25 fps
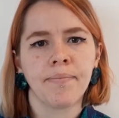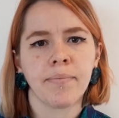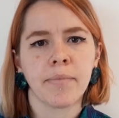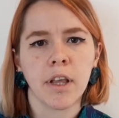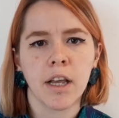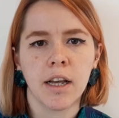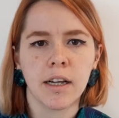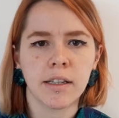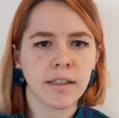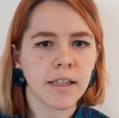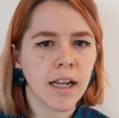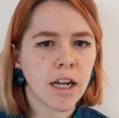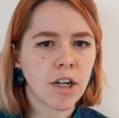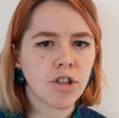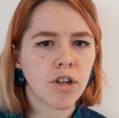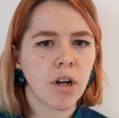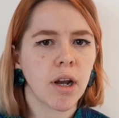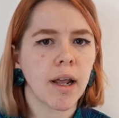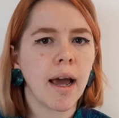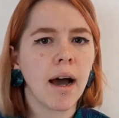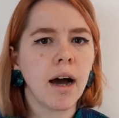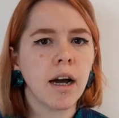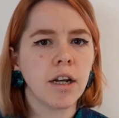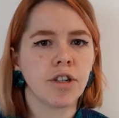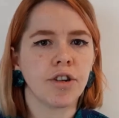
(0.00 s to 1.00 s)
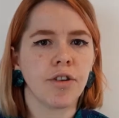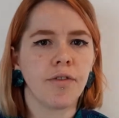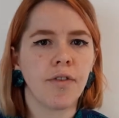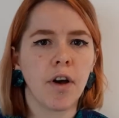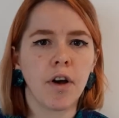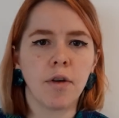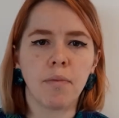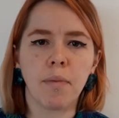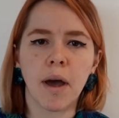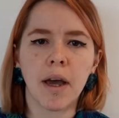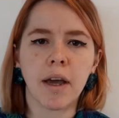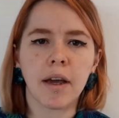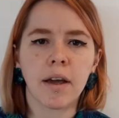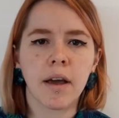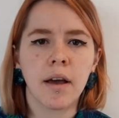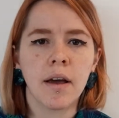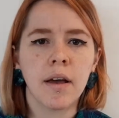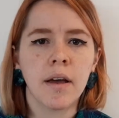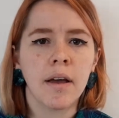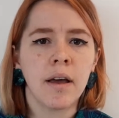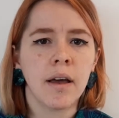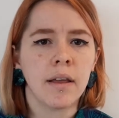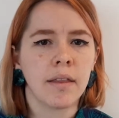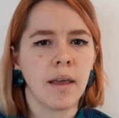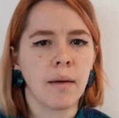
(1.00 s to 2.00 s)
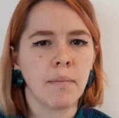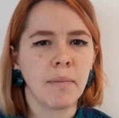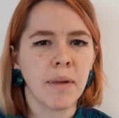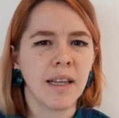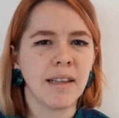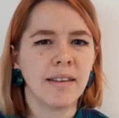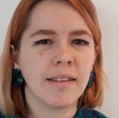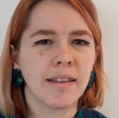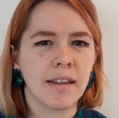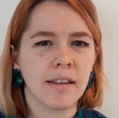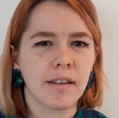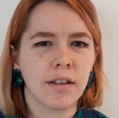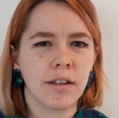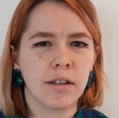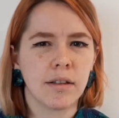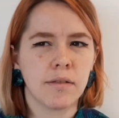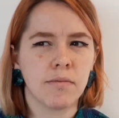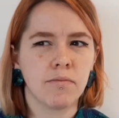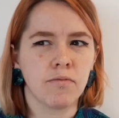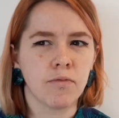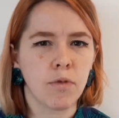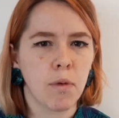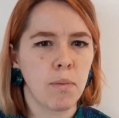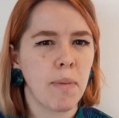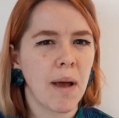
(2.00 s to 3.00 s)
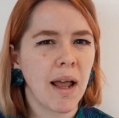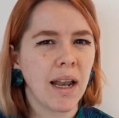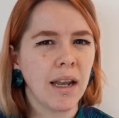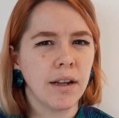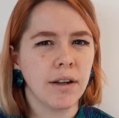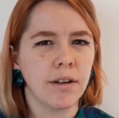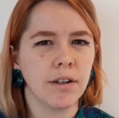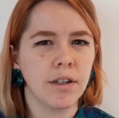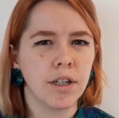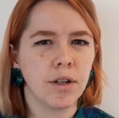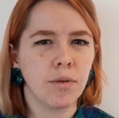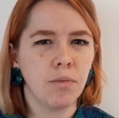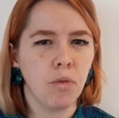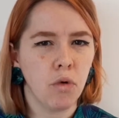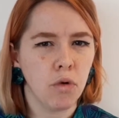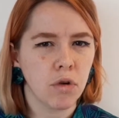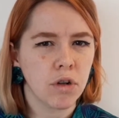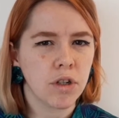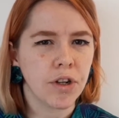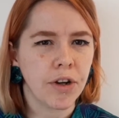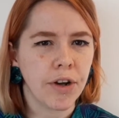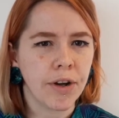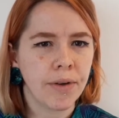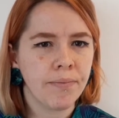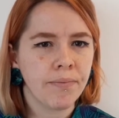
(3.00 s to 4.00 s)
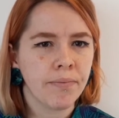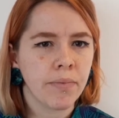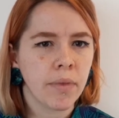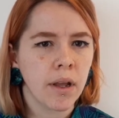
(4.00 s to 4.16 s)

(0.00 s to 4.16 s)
is naturally hydrophobic, and that means it's repellent to water.